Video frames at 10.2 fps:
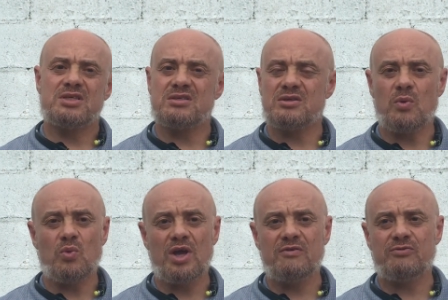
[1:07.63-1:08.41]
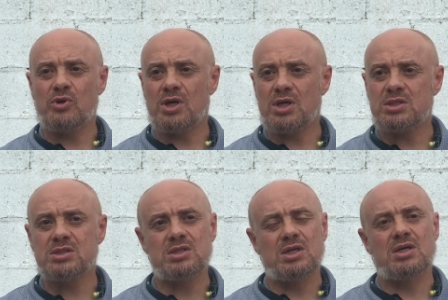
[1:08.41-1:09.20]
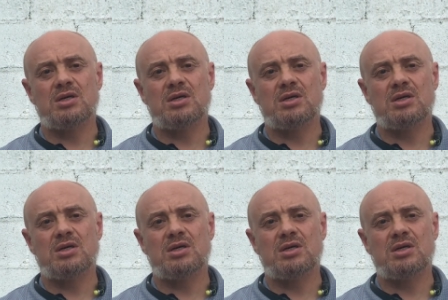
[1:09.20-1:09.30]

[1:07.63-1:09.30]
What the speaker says: this is a way for us